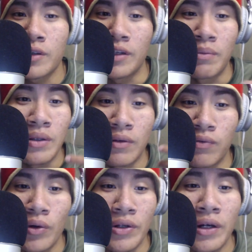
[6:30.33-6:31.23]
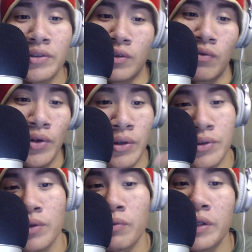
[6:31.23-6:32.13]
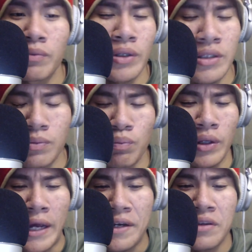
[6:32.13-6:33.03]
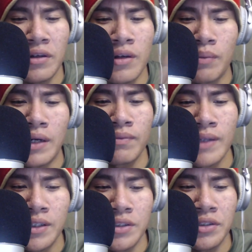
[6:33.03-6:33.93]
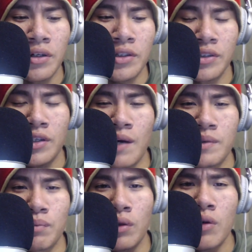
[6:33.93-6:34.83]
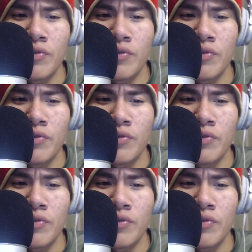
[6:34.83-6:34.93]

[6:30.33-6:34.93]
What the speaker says: Can they beat the 49ers? Are the 49ers gonna win? Please put anything about the Seahawks in the comments below.